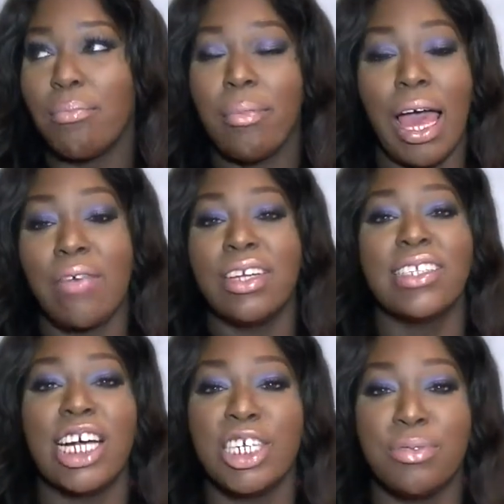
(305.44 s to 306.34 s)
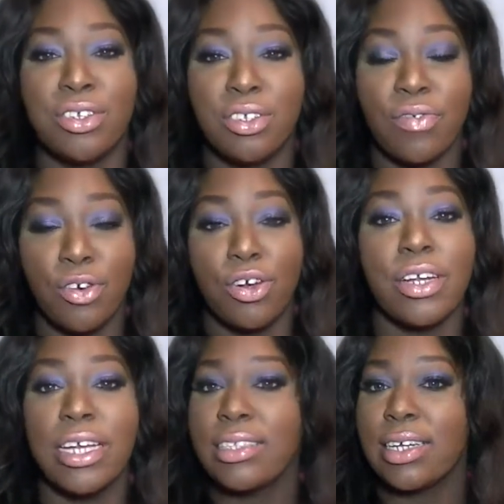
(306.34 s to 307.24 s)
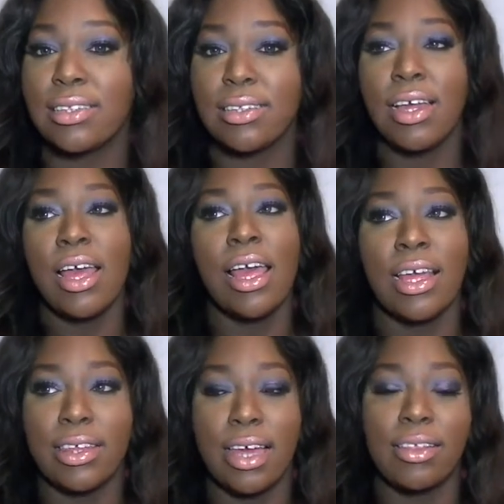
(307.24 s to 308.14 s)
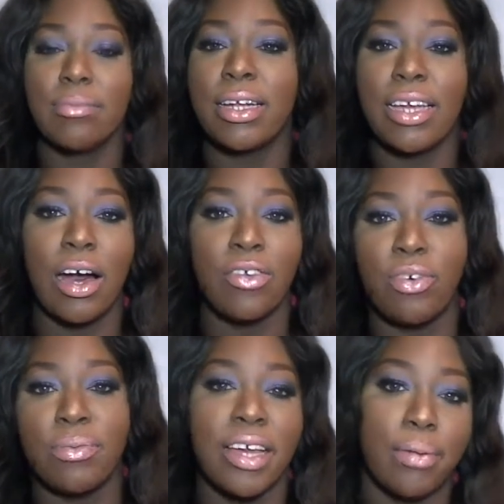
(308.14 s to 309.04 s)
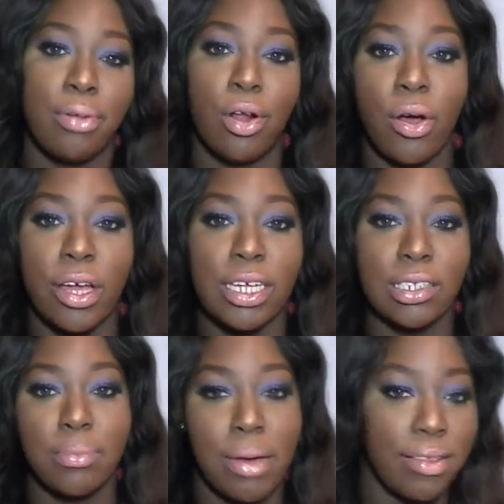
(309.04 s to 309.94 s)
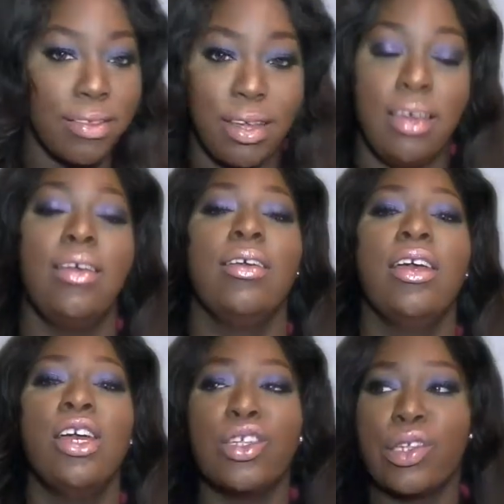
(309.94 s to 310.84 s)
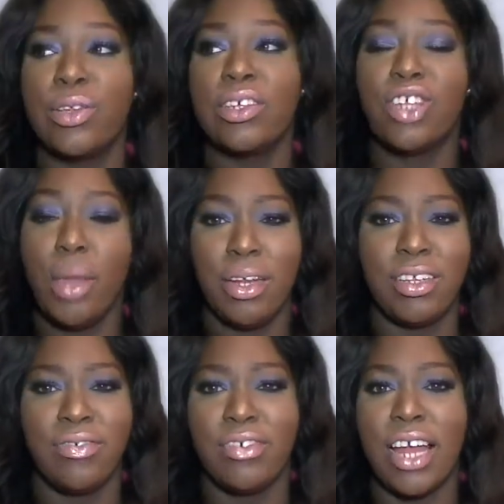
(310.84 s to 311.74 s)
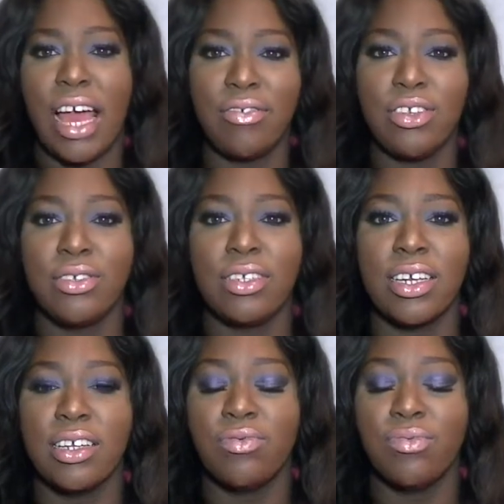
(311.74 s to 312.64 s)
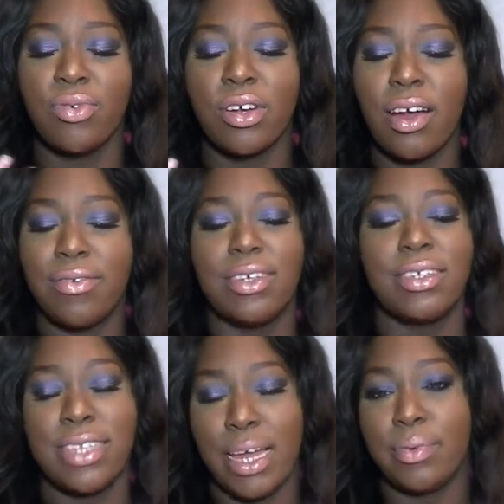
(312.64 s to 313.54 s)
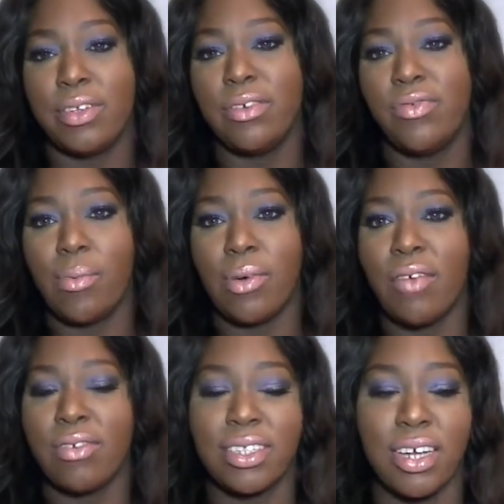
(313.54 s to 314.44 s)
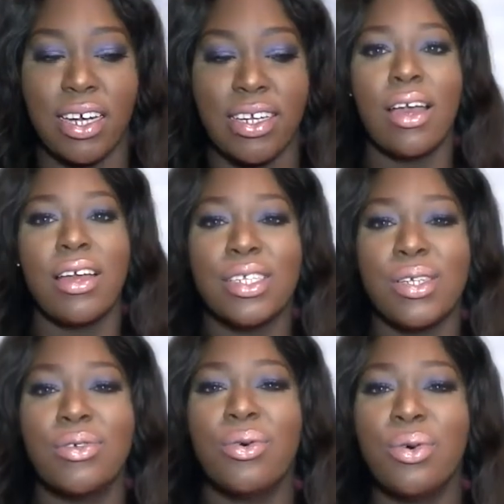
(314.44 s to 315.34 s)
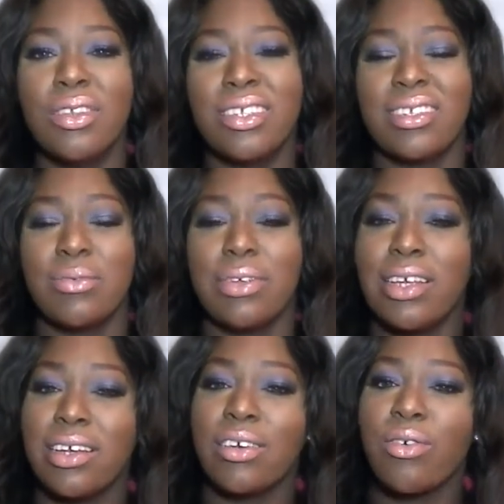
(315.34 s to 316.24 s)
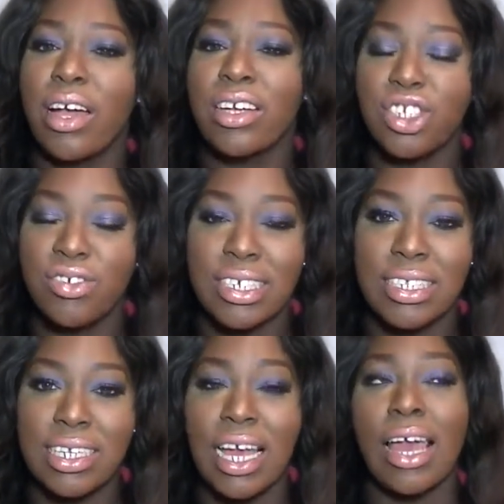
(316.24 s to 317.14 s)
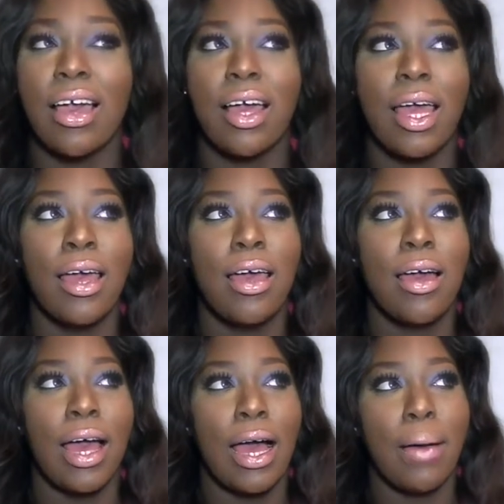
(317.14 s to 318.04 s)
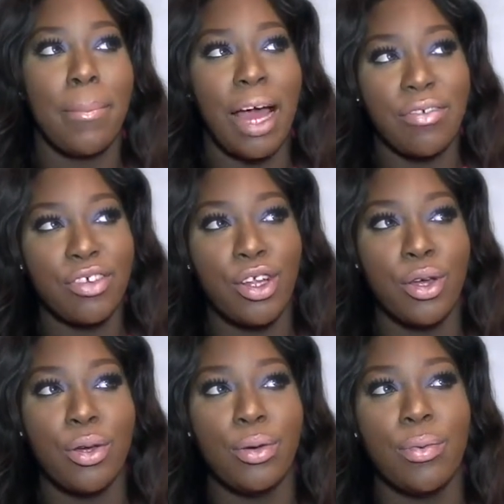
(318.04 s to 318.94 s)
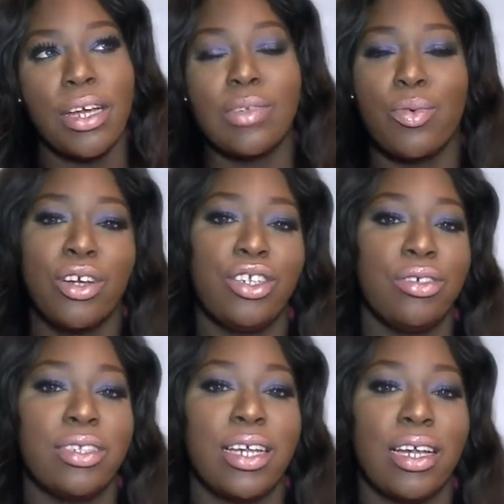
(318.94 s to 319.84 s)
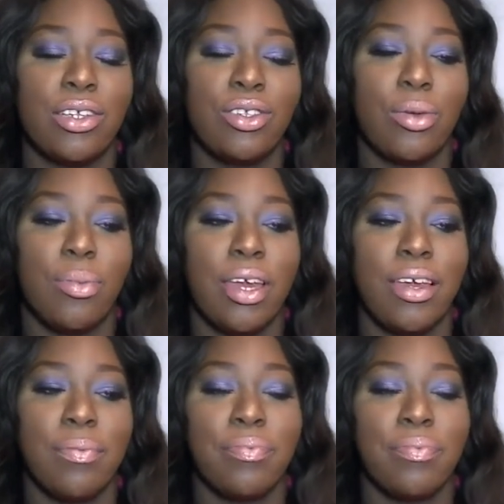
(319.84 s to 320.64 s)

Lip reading: have an attachment of earnings, as in get the money out from their employers monthly. So there's so many different avenues they can recover debt from the other side. So in all, this is really a quite interesting avenue. It's more interesting to me.